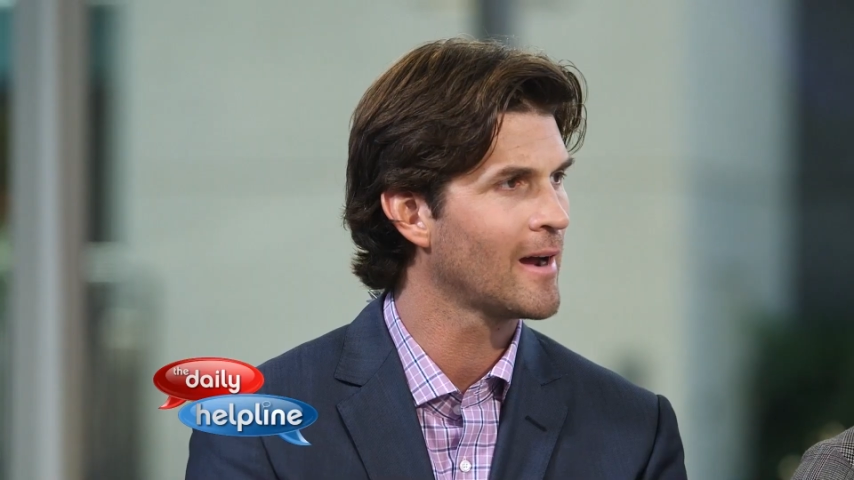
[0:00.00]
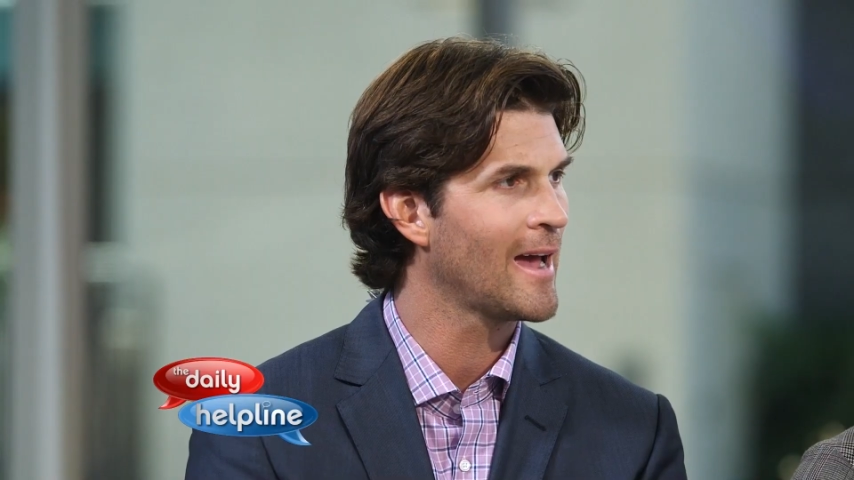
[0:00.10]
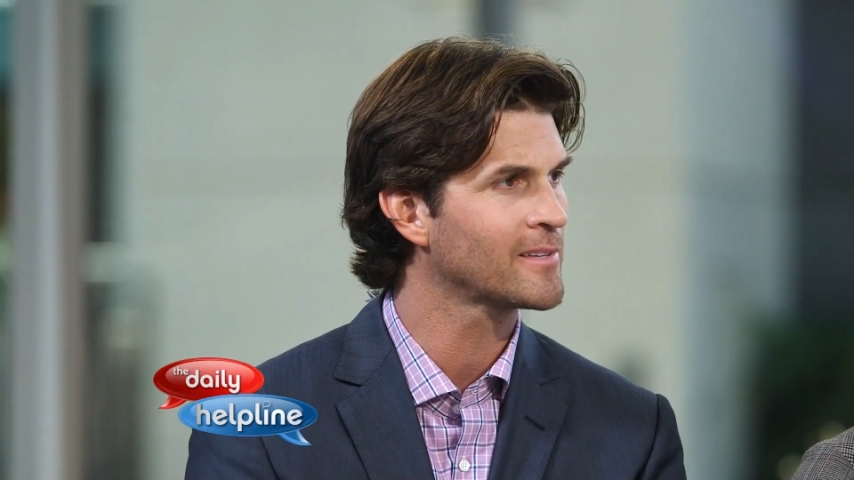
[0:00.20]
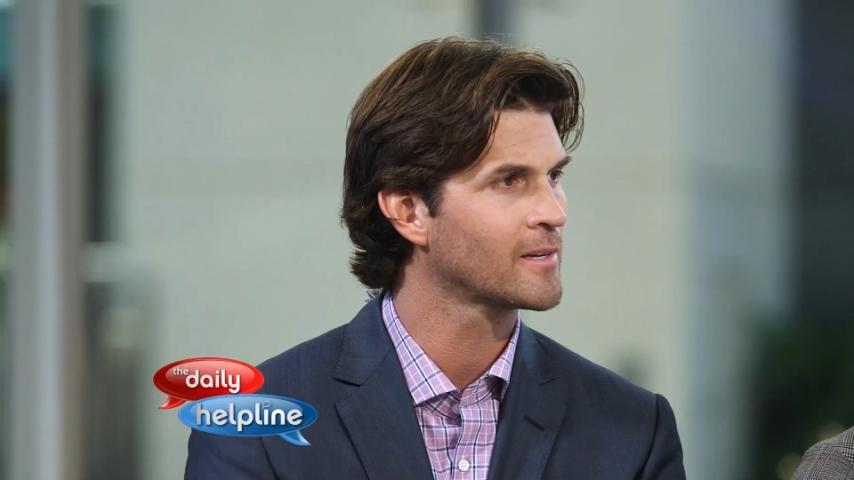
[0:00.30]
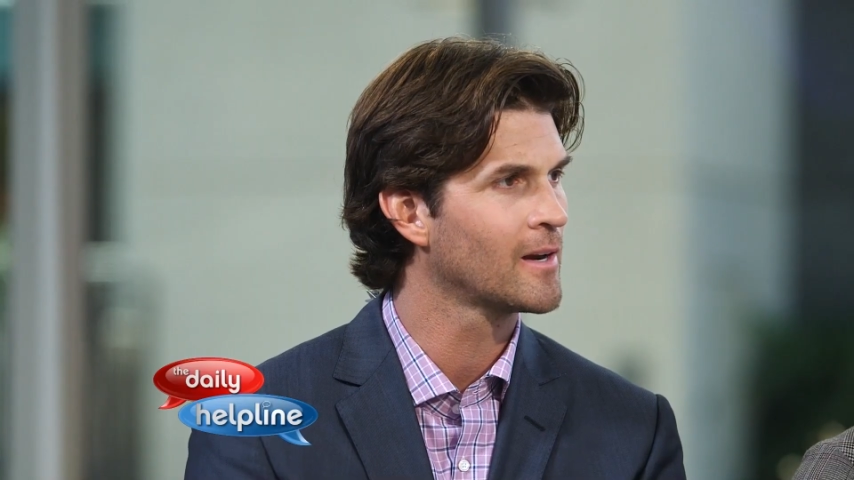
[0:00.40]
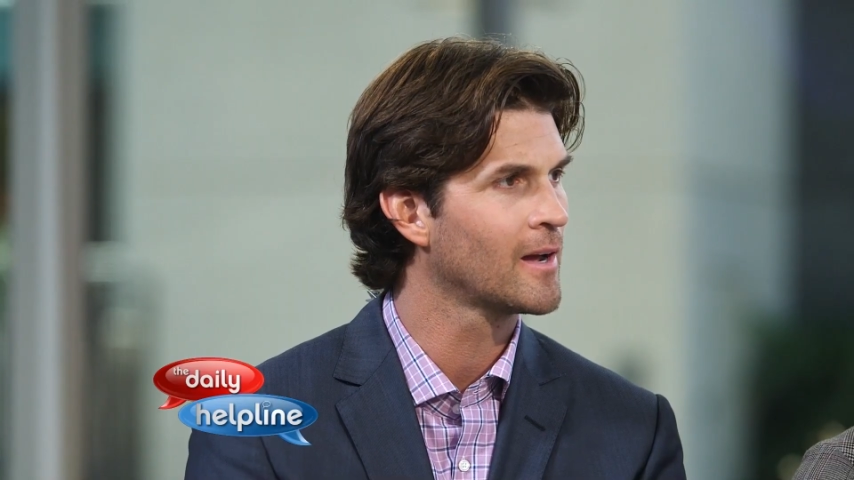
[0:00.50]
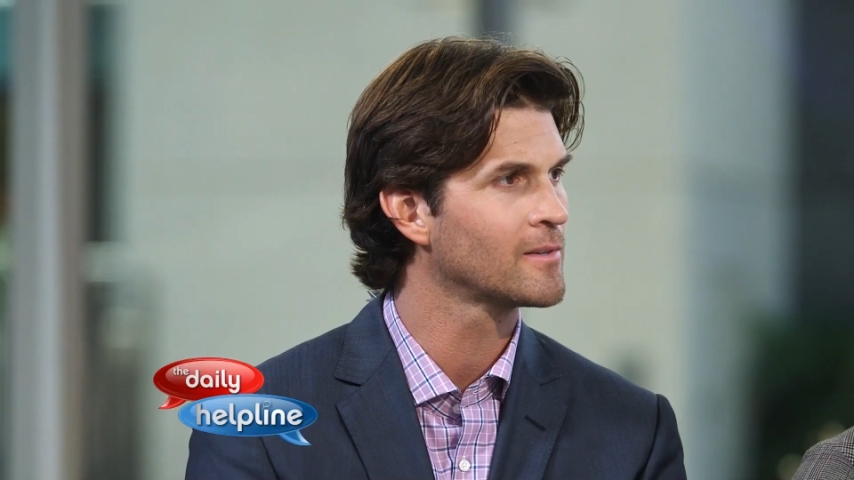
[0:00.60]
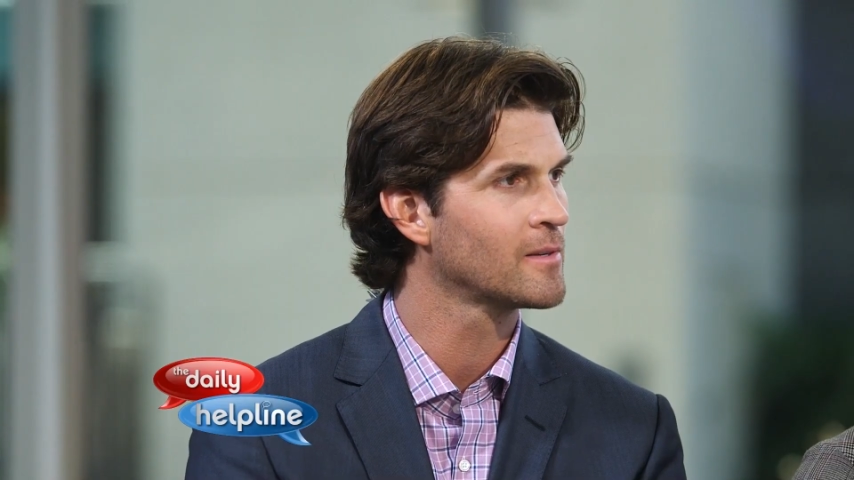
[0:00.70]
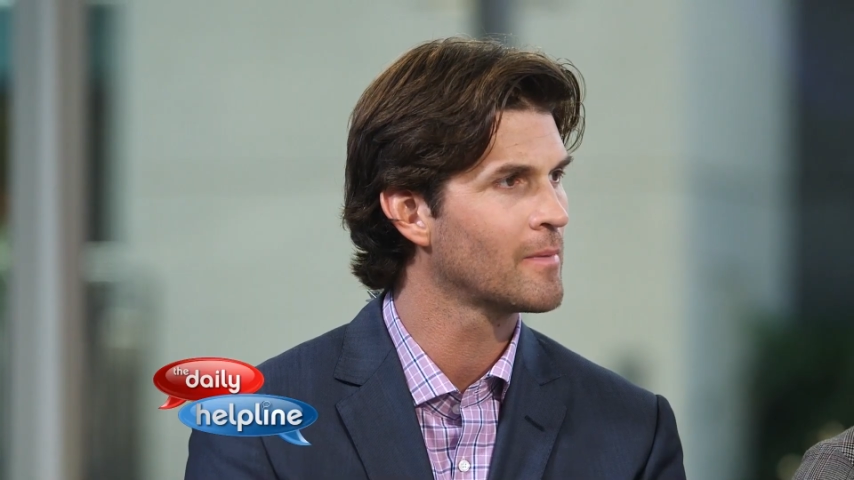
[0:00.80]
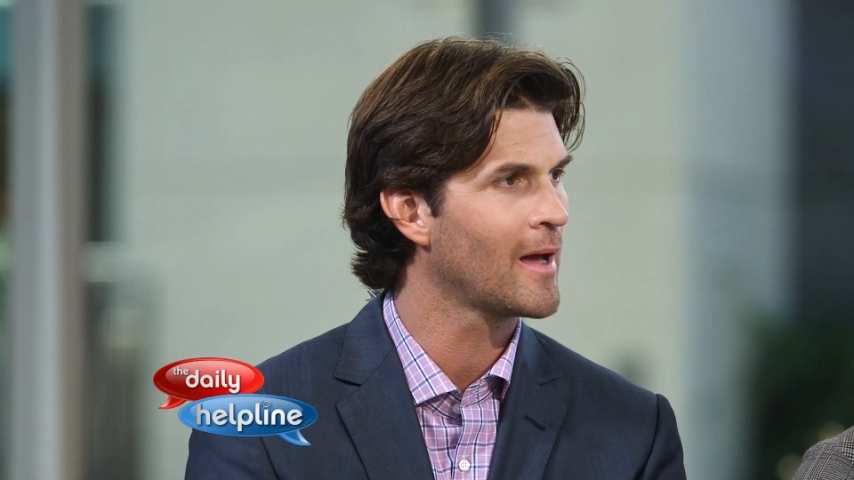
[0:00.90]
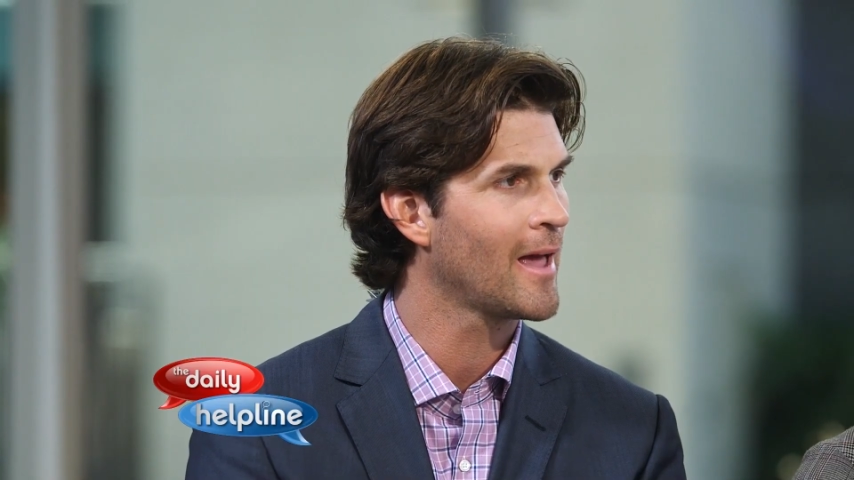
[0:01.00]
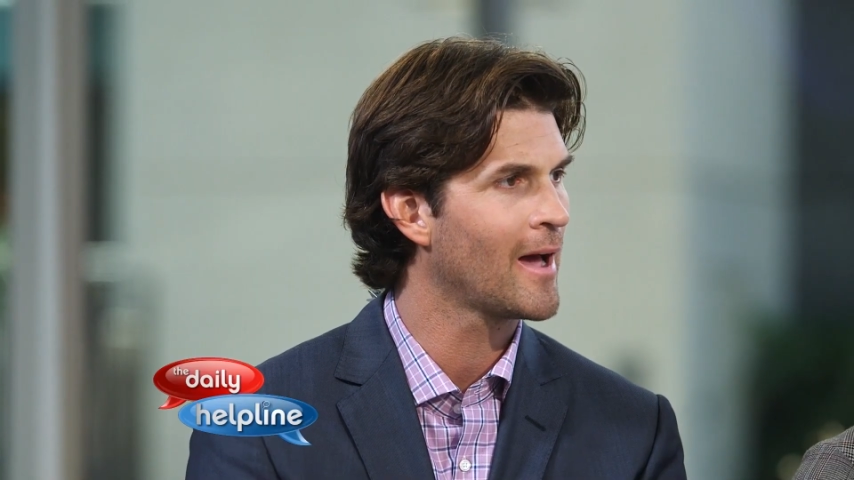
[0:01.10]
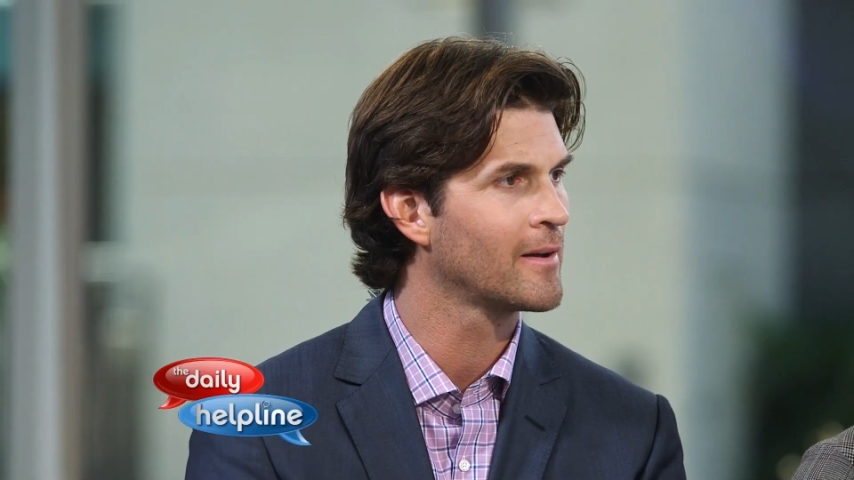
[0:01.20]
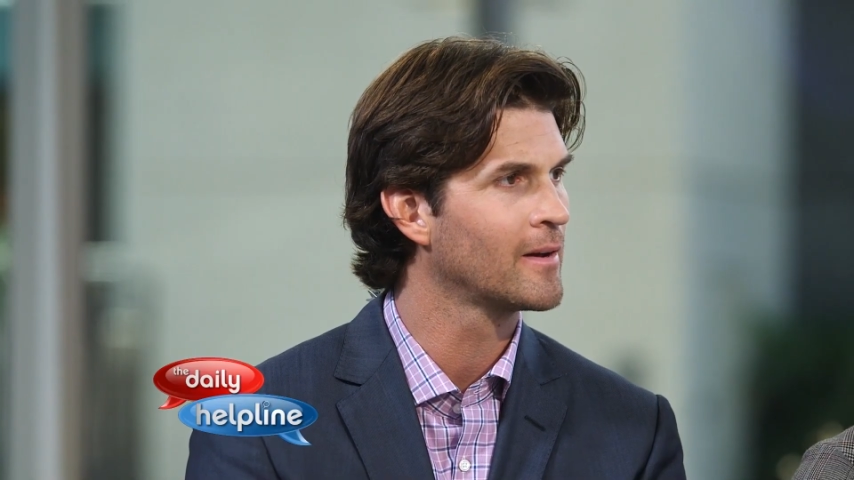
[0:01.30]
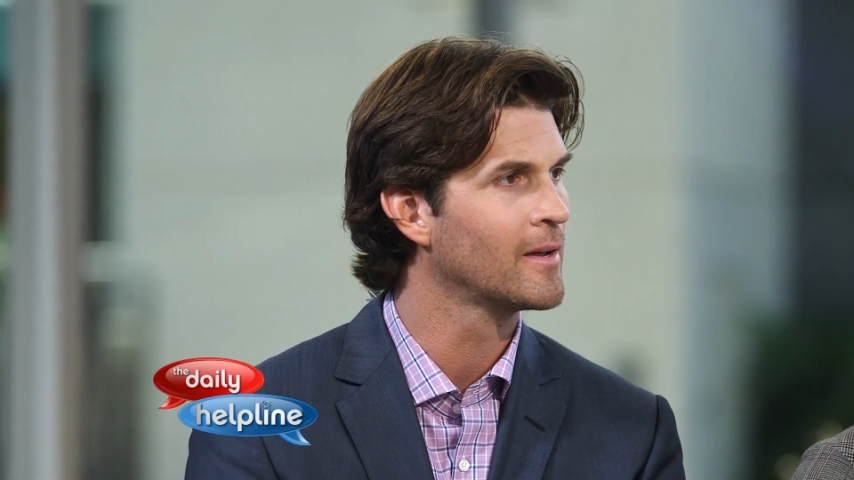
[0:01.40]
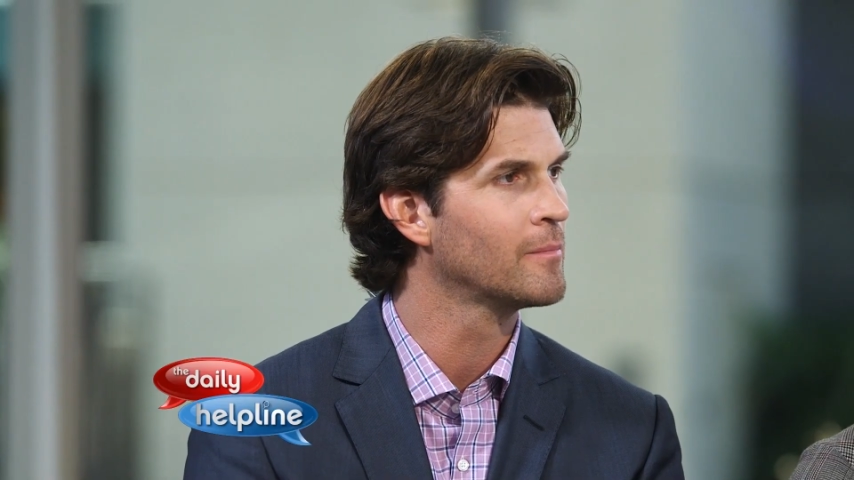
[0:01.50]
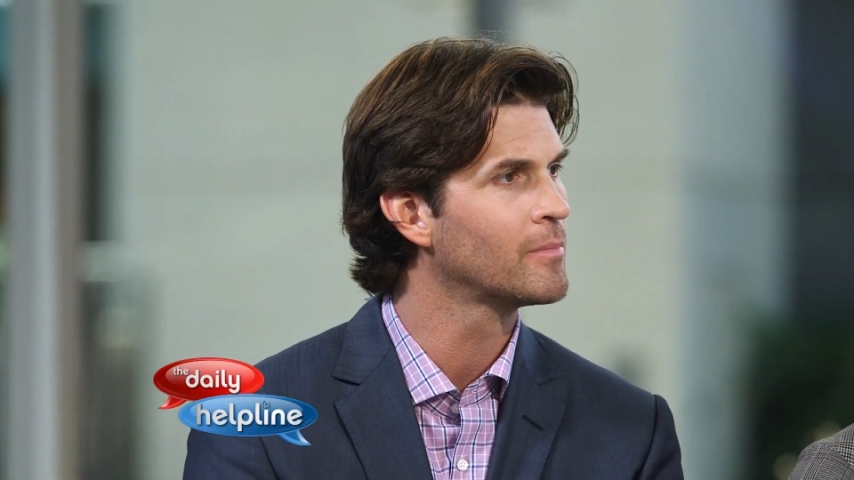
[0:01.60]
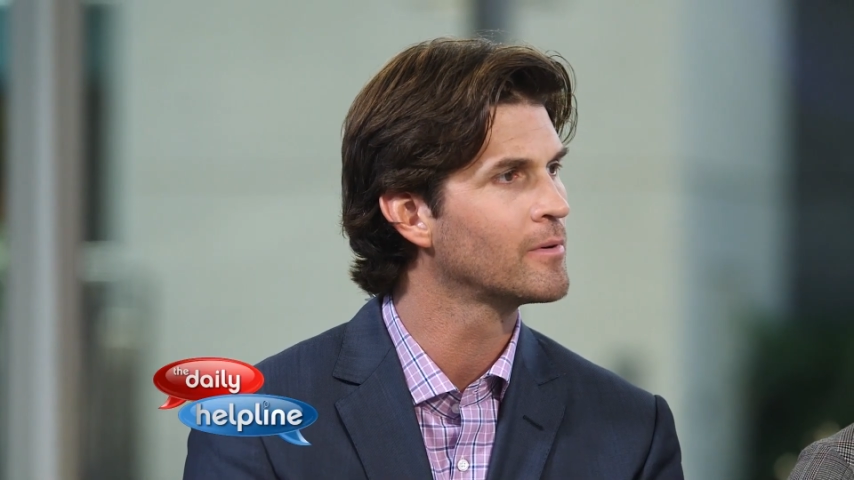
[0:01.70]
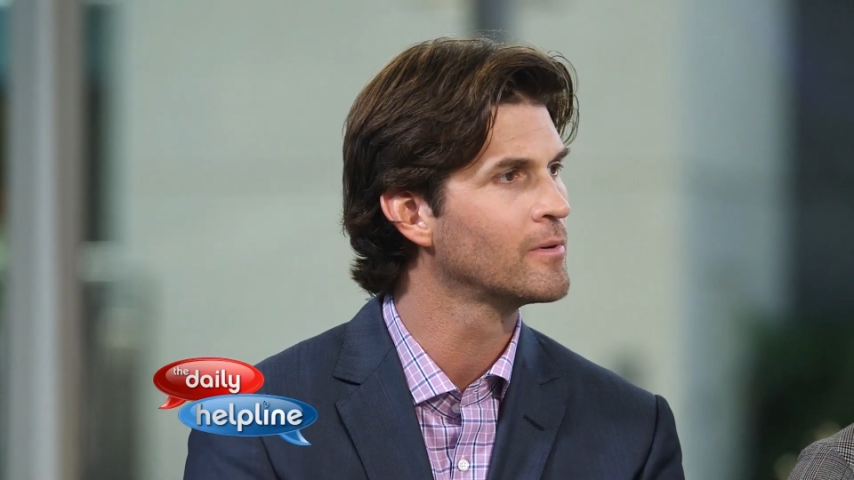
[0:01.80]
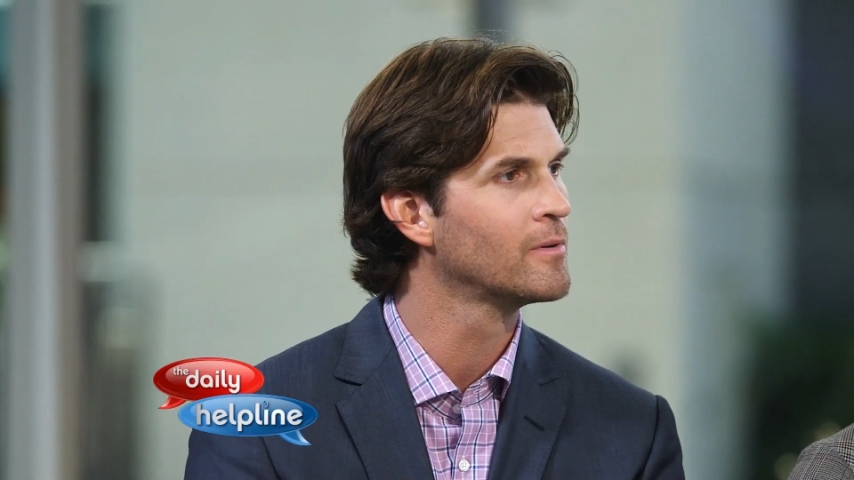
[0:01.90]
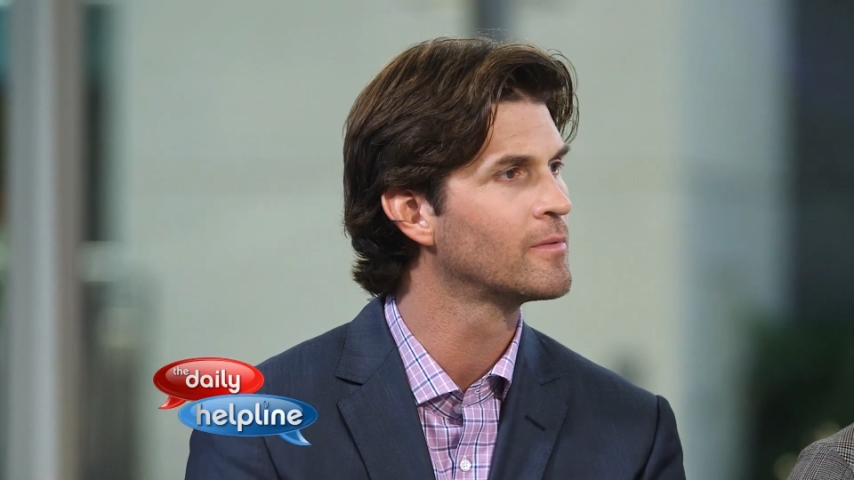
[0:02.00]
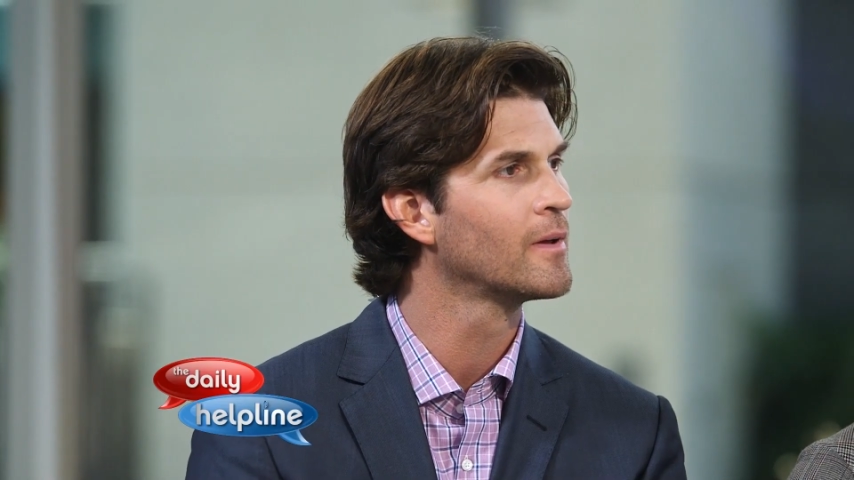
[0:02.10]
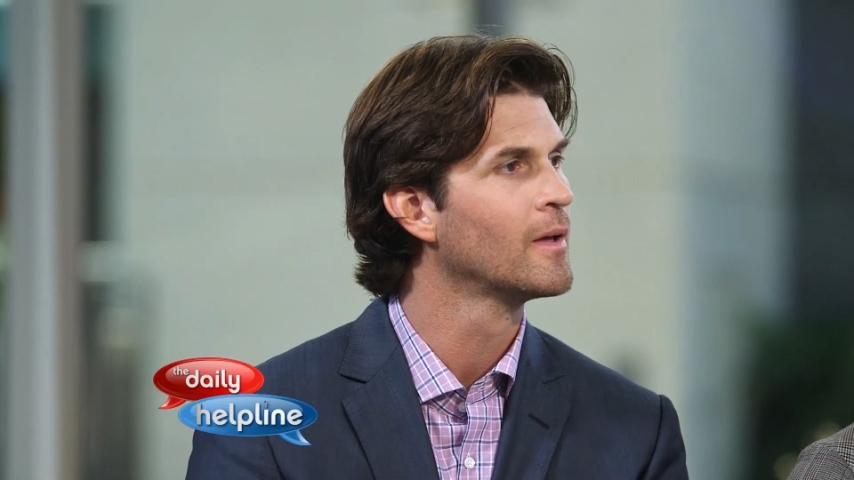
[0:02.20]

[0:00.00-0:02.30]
you're asking us about how to improve